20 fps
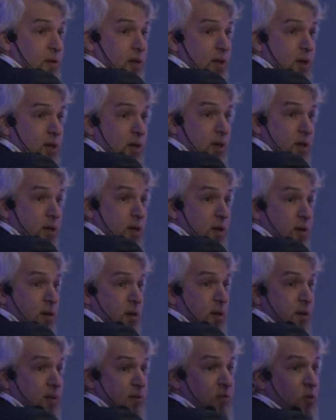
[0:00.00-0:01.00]

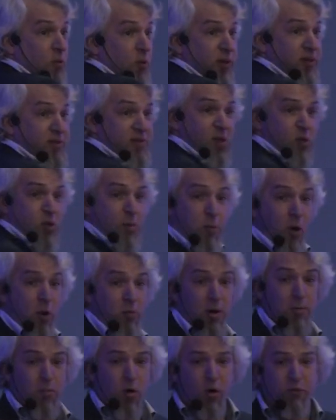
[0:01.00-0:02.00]
uh, so it's not a
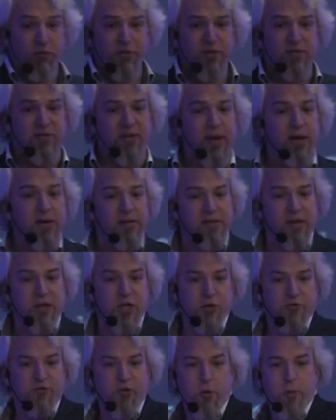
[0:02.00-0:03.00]
problem of the
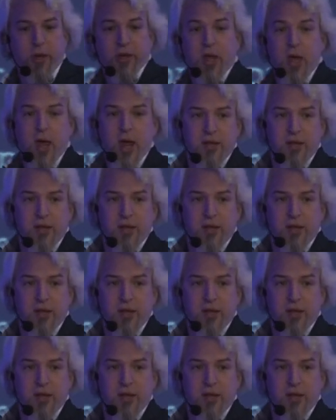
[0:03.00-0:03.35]
serialization format.